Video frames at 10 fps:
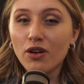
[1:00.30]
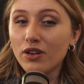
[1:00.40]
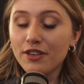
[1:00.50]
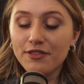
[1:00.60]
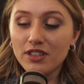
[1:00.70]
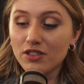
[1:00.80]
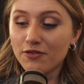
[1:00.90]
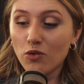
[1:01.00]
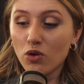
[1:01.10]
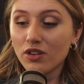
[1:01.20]
if it's
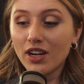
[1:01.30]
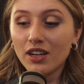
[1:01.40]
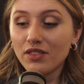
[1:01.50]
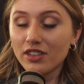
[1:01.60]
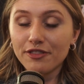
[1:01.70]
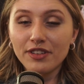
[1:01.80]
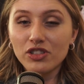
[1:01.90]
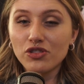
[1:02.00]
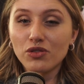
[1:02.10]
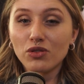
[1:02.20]
for kind of like a
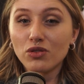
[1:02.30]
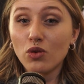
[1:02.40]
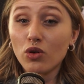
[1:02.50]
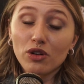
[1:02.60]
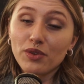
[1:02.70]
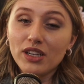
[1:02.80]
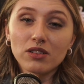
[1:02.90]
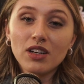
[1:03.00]
fictional or real